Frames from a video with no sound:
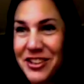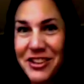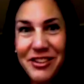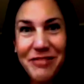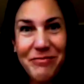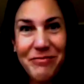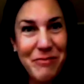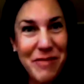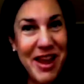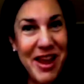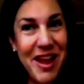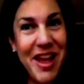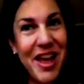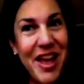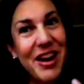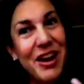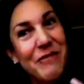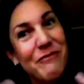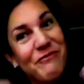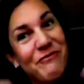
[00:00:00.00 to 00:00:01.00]
man,
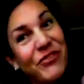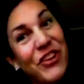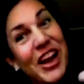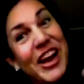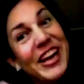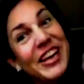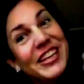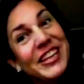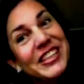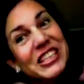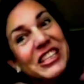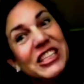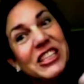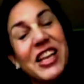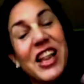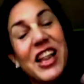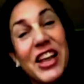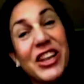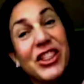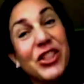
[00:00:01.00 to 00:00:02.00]
I'm fighting
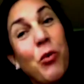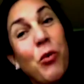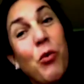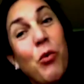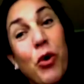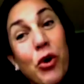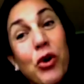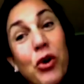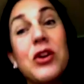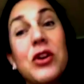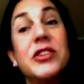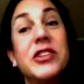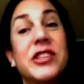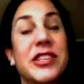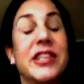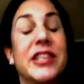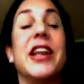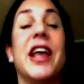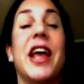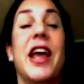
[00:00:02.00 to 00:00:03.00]
like the world
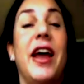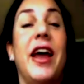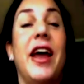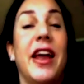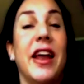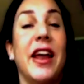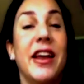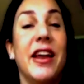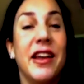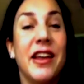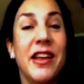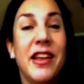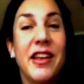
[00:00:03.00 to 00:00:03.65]
today.